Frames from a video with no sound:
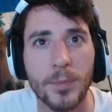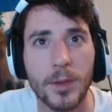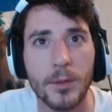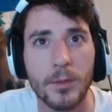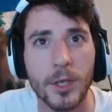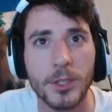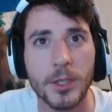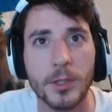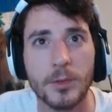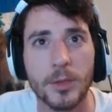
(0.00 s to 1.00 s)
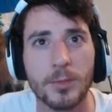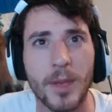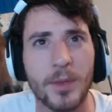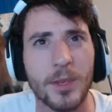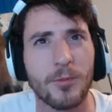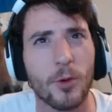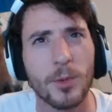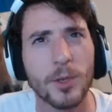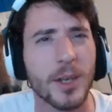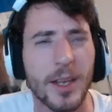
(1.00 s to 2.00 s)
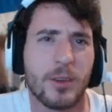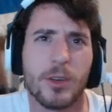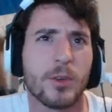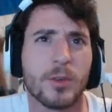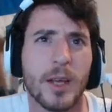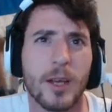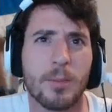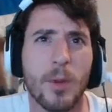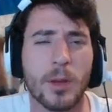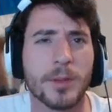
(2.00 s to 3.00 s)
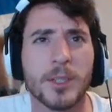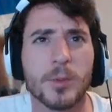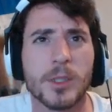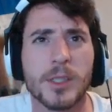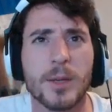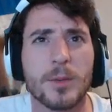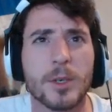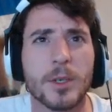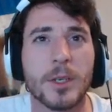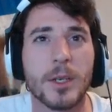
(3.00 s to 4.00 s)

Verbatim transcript: Russia, or maybe former. I don't know how politics works anymore.